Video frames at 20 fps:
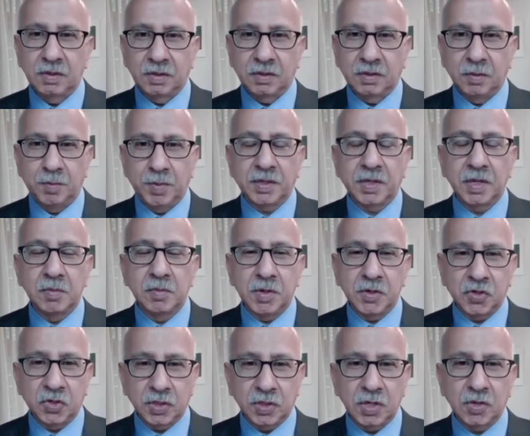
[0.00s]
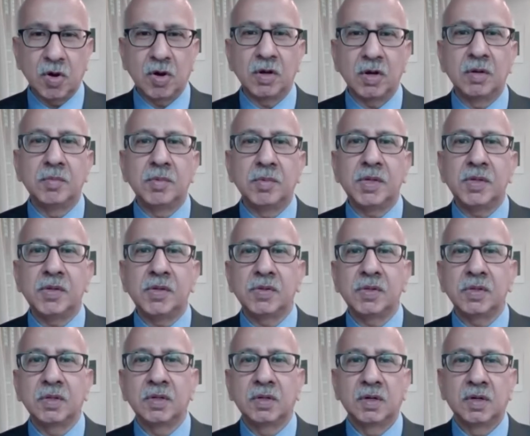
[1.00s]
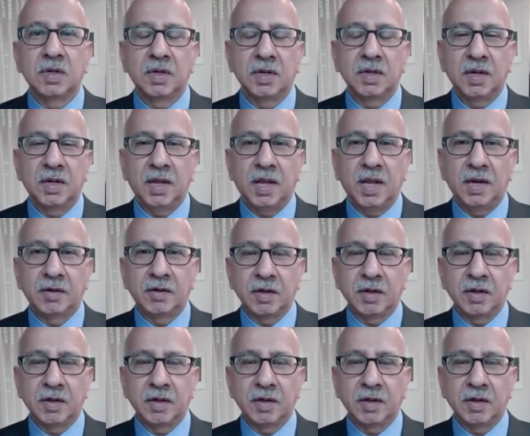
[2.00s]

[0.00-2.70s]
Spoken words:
The big emerging economies and